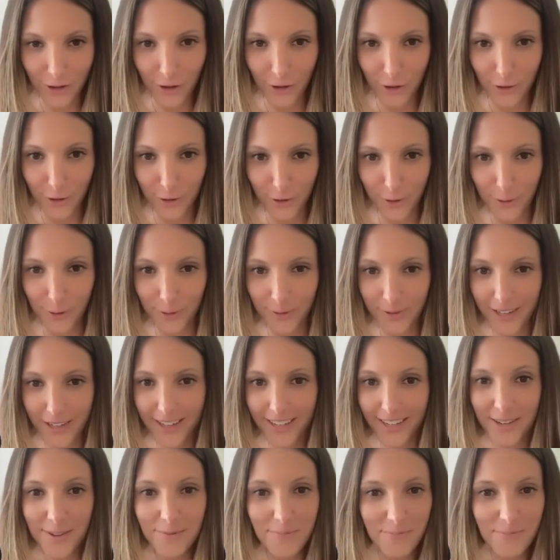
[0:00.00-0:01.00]
two.
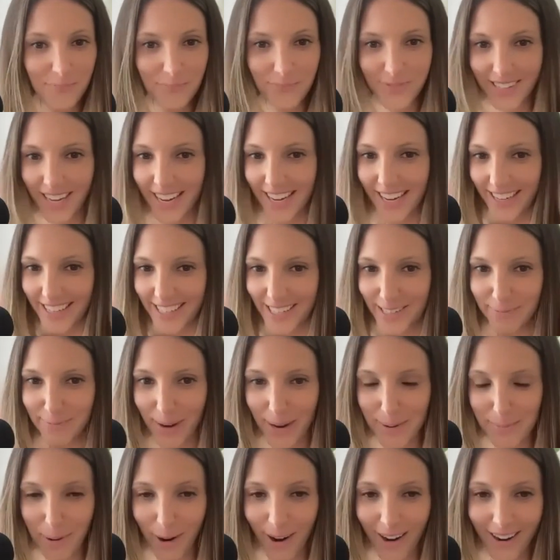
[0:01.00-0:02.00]
Take it in
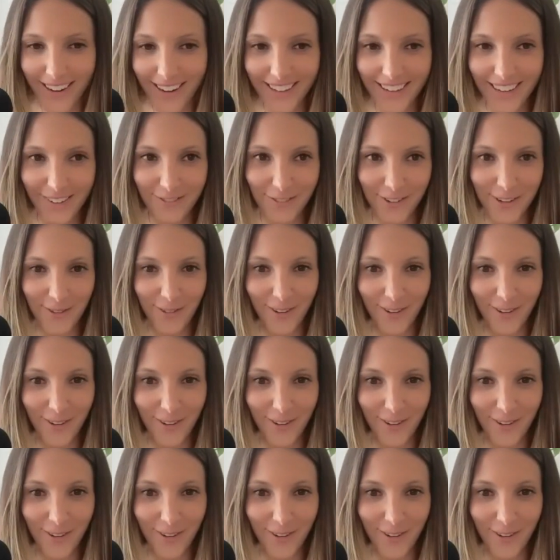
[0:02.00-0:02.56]
my pocket. That really